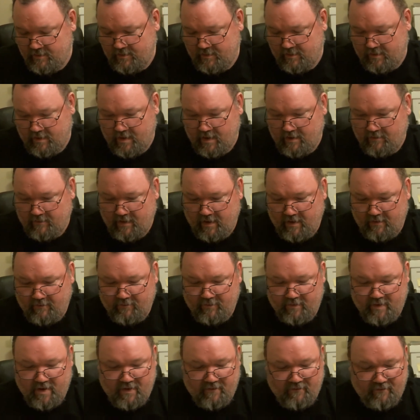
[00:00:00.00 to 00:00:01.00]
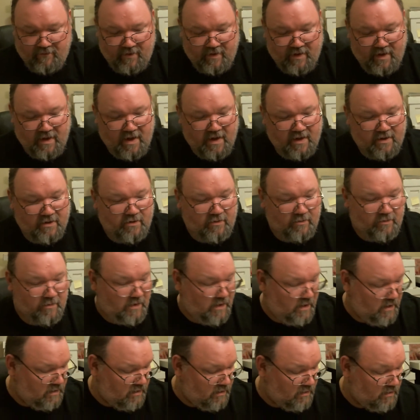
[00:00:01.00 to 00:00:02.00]
I've definitely gotten some
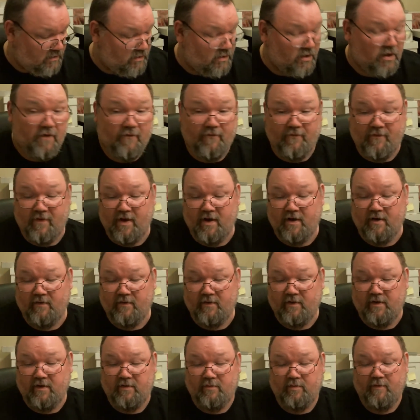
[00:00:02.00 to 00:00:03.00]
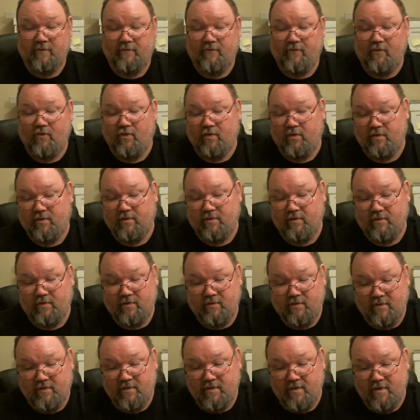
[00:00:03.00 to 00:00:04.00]
decent stuff out of these before.
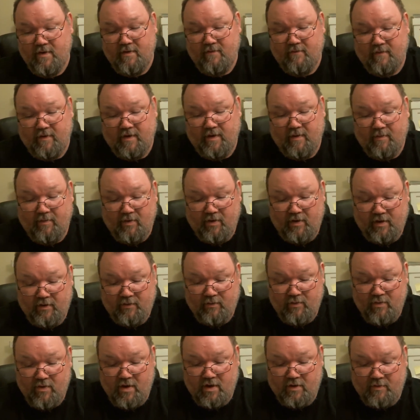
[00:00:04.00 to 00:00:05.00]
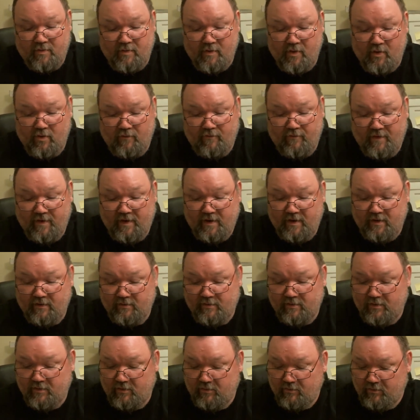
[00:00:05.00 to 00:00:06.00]
Anybody's watched my old
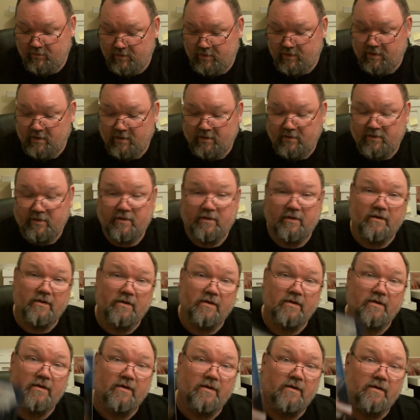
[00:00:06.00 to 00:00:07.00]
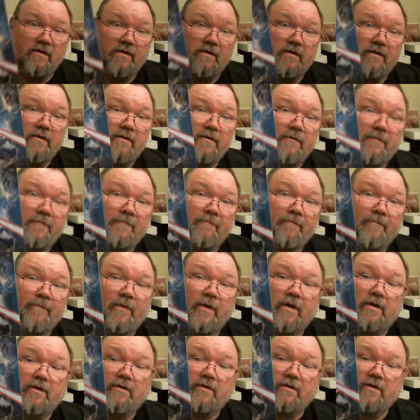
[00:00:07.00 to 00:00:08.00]
videos doing this?
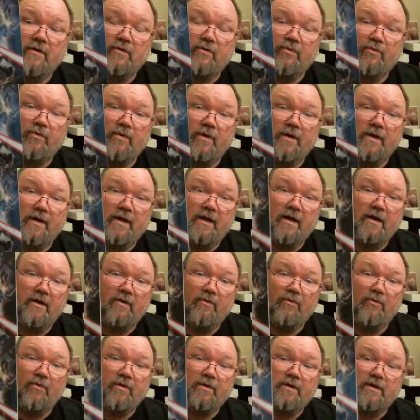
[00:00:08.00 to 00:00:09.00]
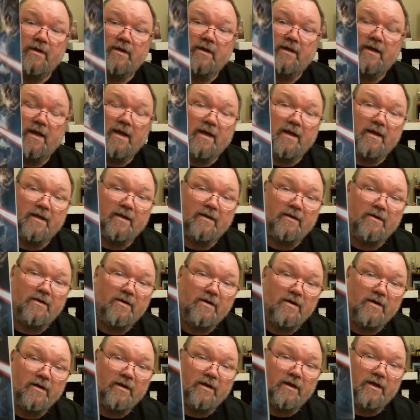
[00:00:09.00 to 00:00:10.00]
There's this one right here. Once again,
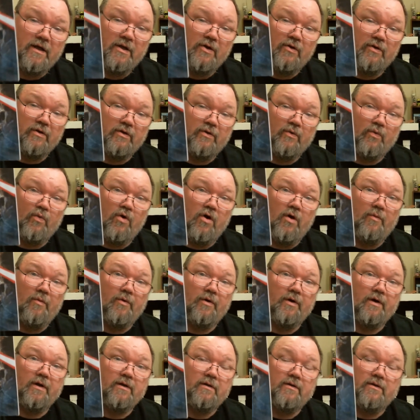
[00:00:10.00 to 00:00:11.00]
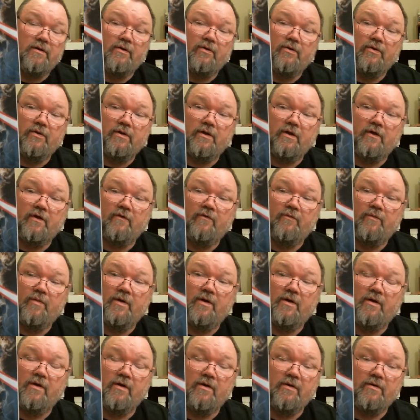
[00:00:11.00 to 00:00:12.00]
you know it's a Walmart exclusive
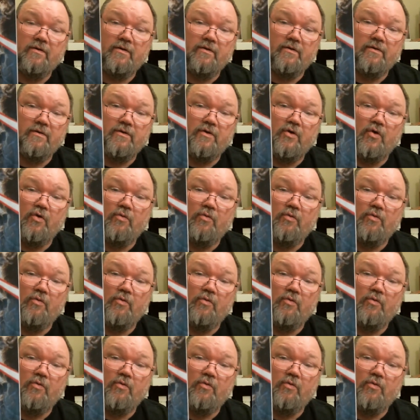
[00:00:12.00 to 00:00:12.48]
because there's no